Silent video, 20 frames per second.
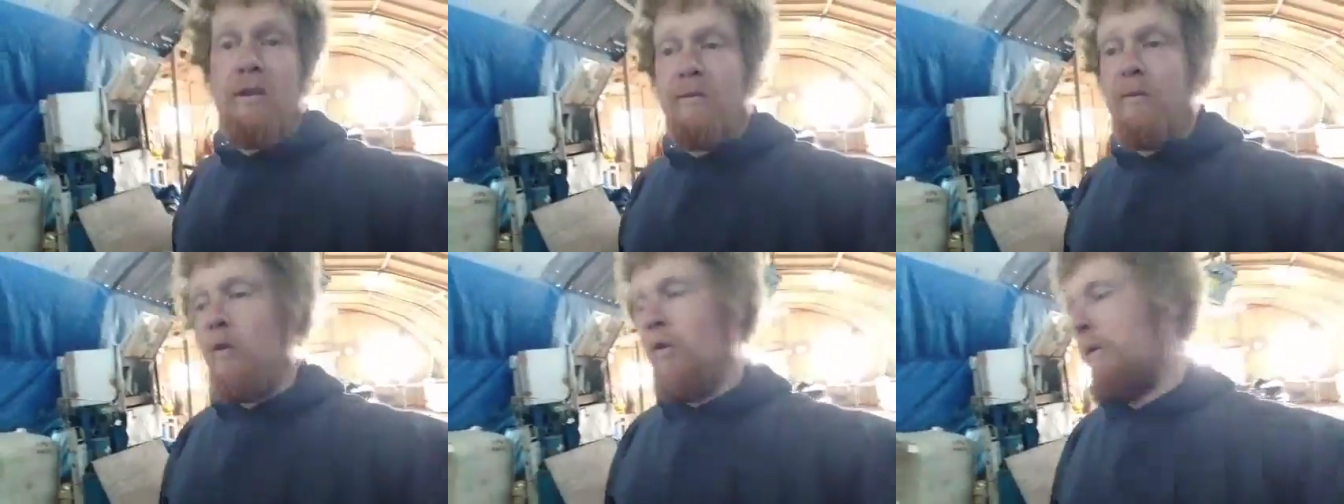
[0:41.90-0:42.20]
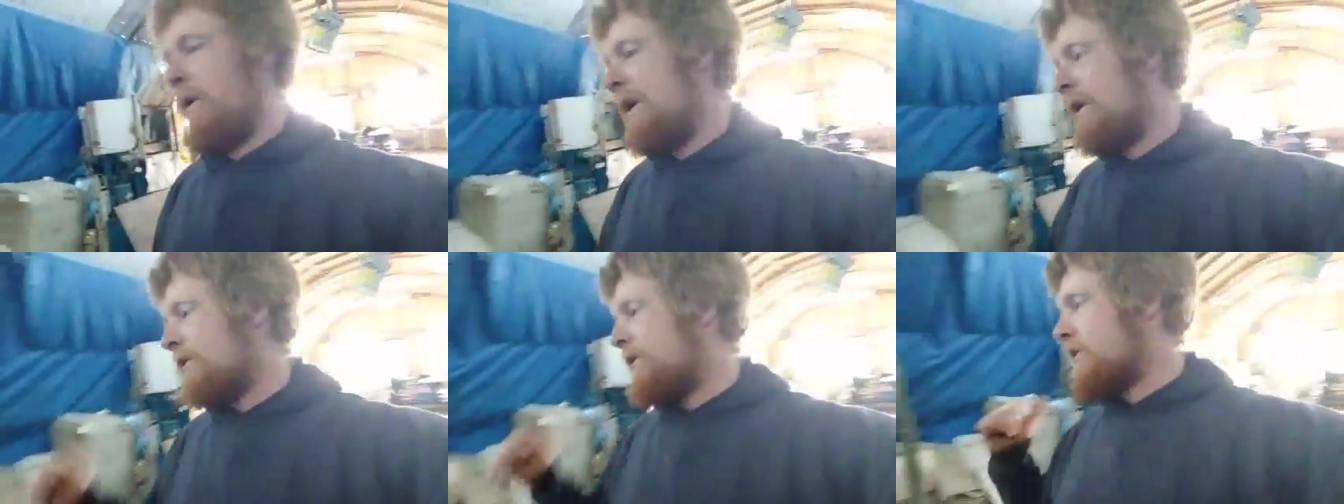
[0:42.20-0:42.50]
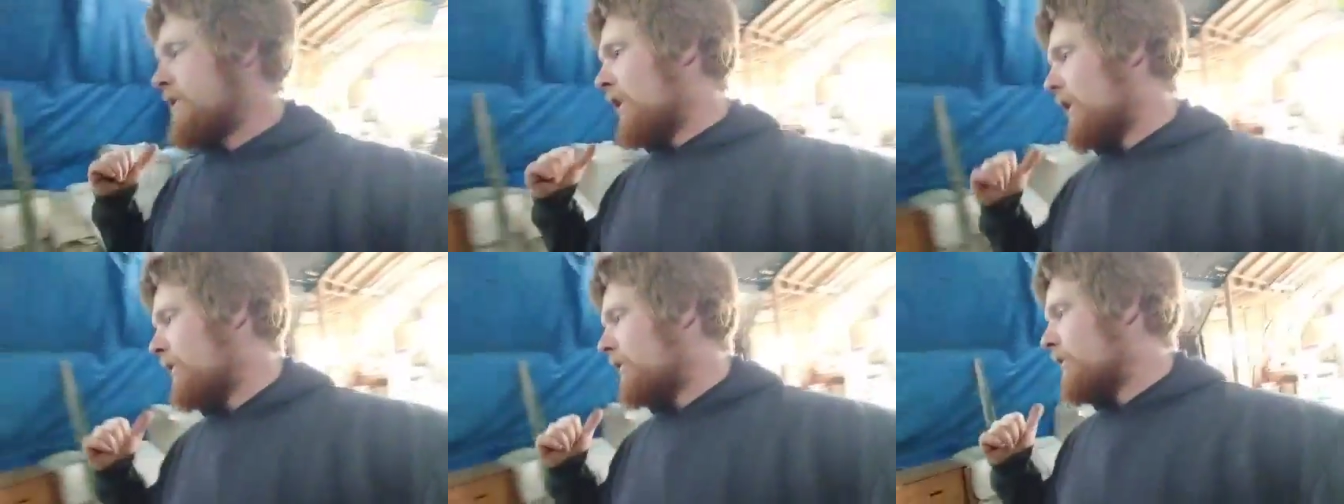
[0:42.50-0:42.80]
four-wheeler
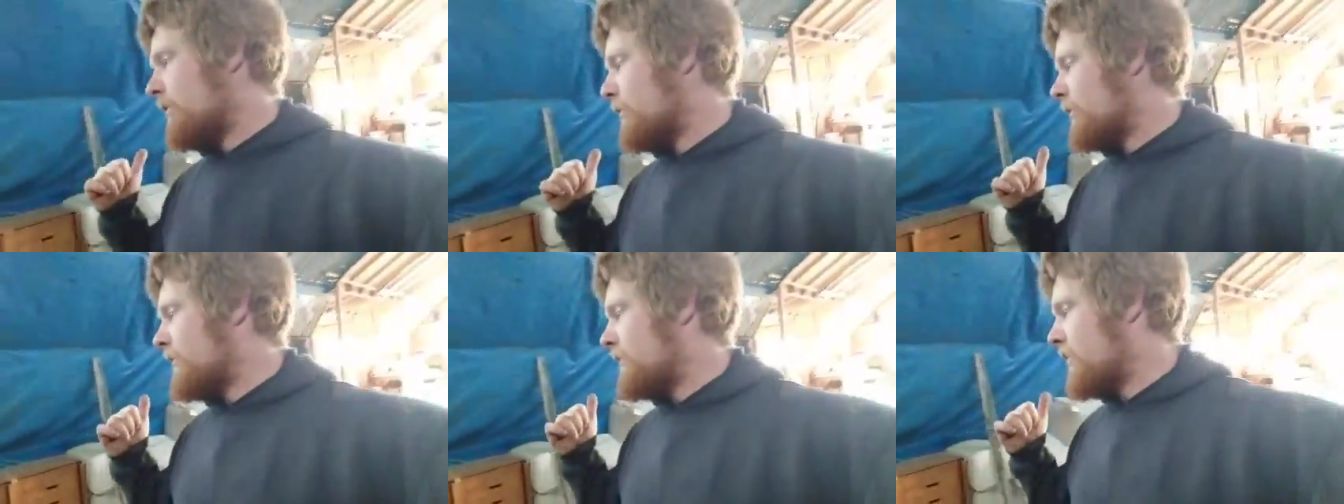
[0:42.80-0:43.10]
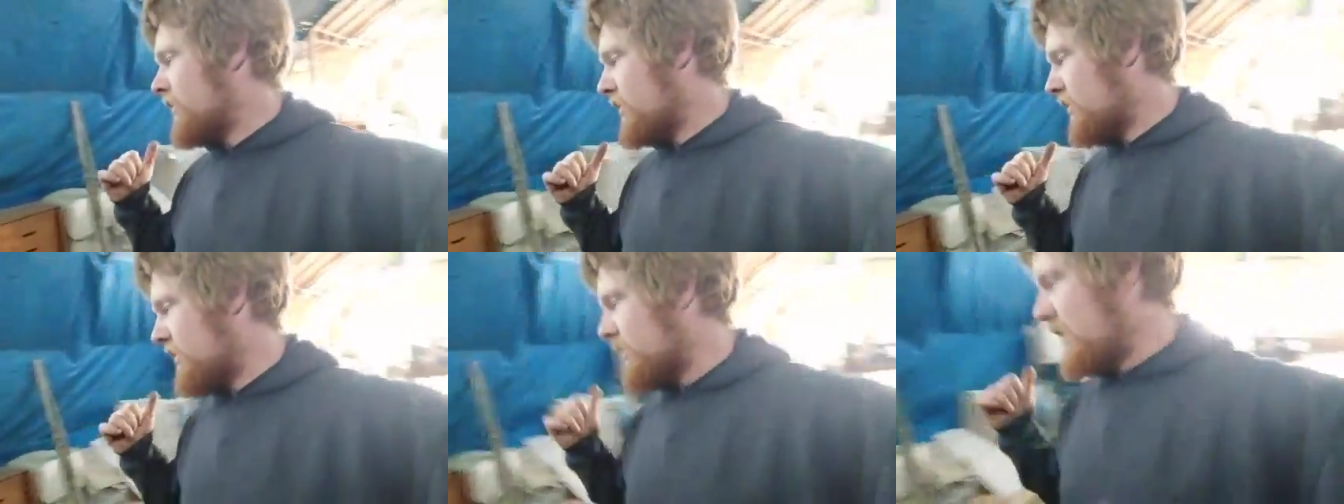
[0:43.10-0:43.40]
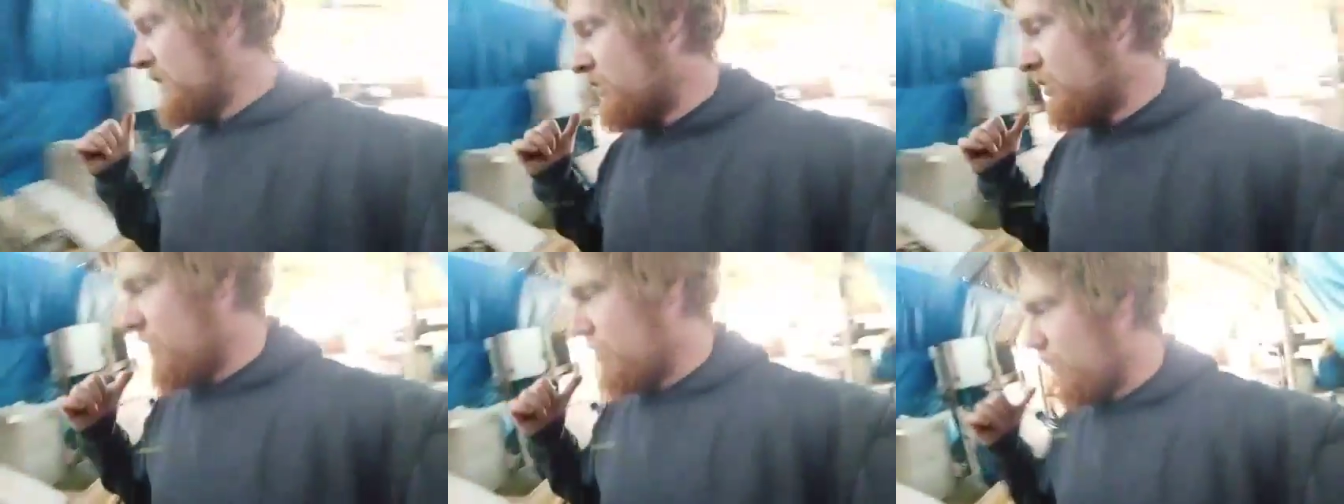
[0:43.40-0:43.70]
is going. We've just
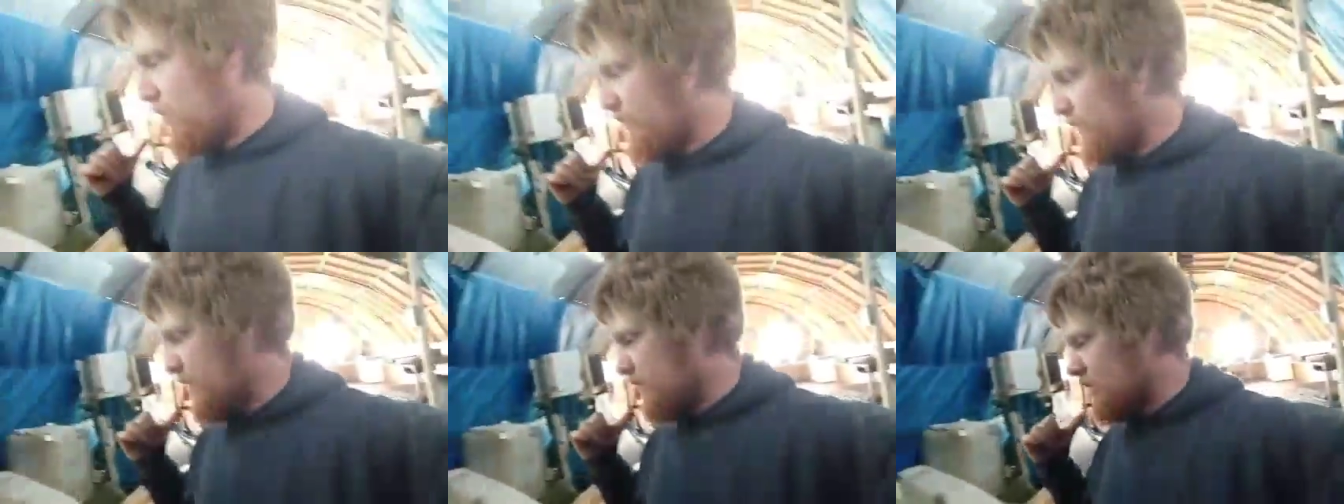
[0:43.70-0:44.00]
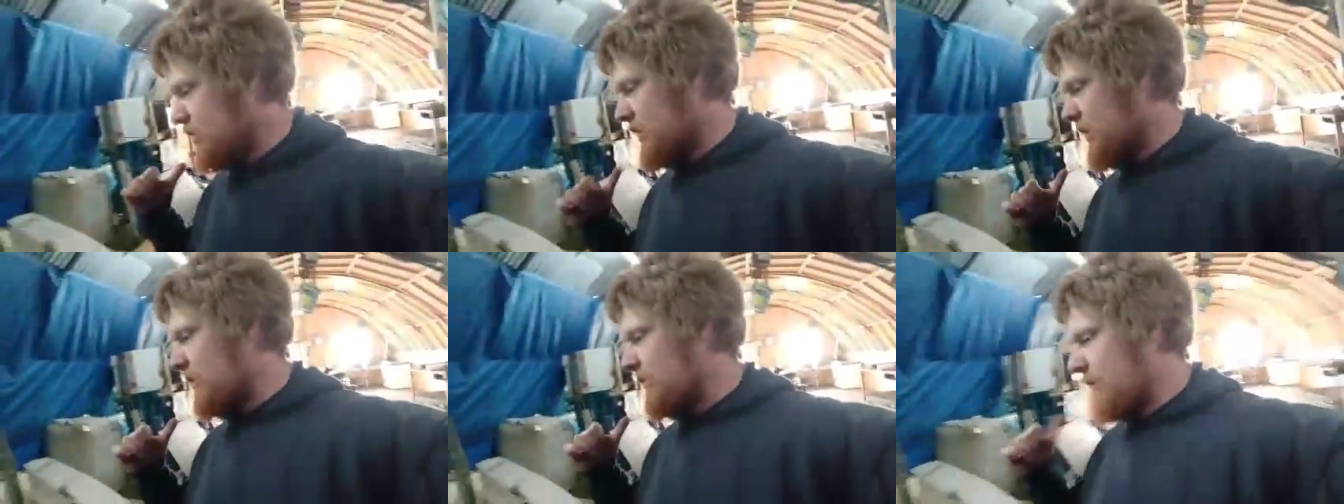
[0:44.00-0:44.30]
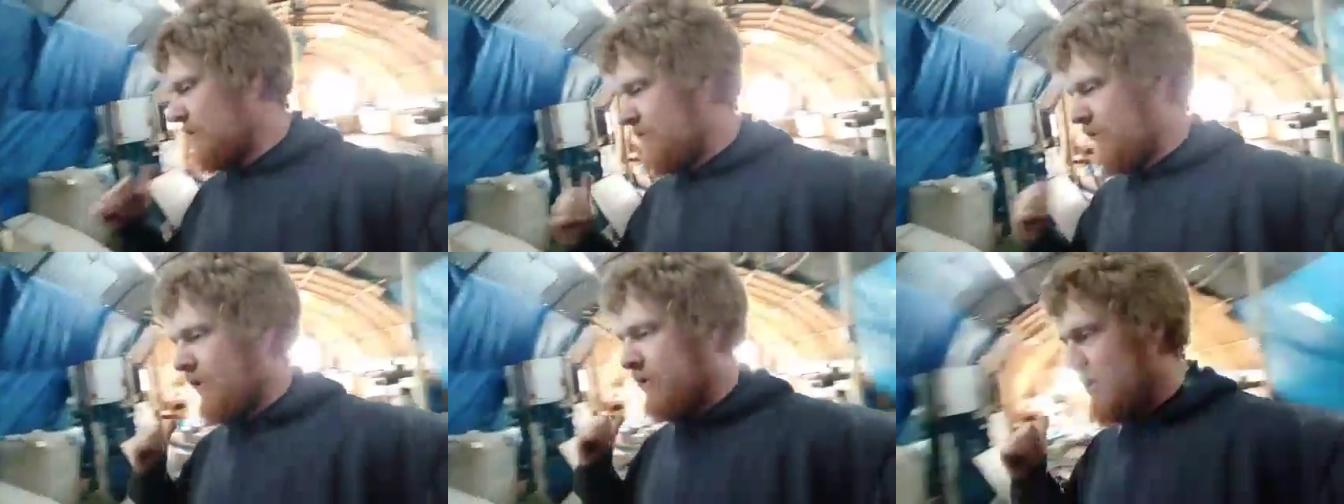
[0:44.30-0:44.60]
literally drove it out the shed
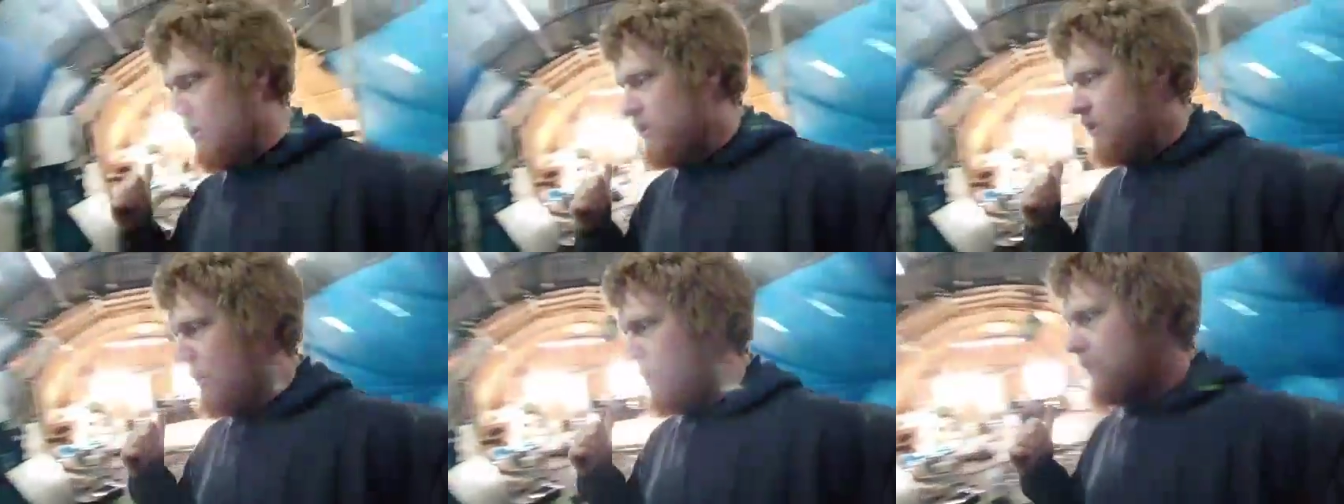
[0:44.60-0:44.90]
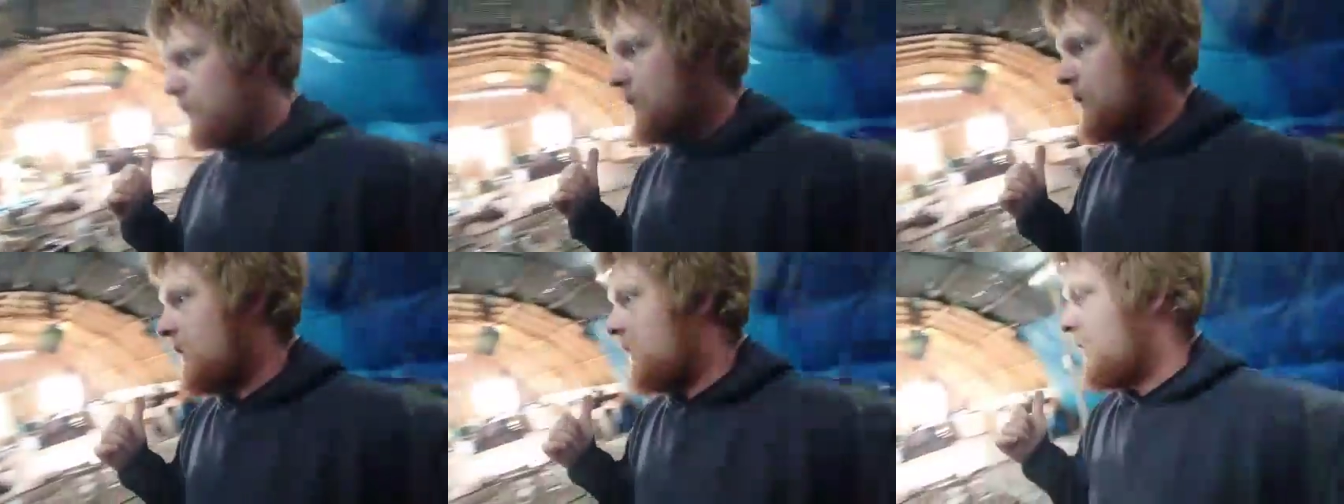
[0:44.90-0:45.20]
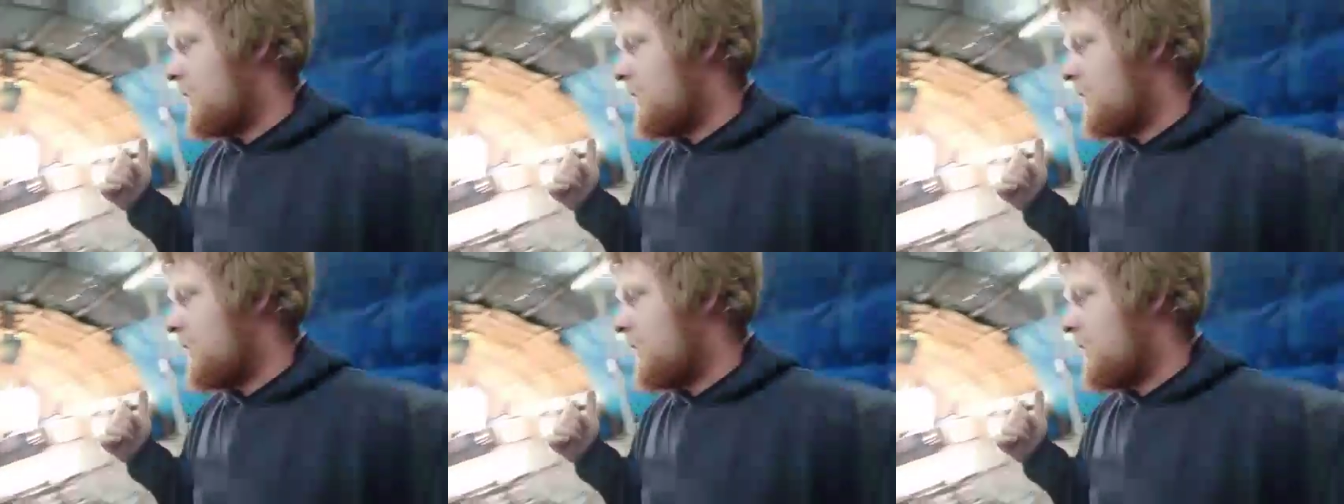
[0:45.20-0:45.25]
about 5 minutes ago.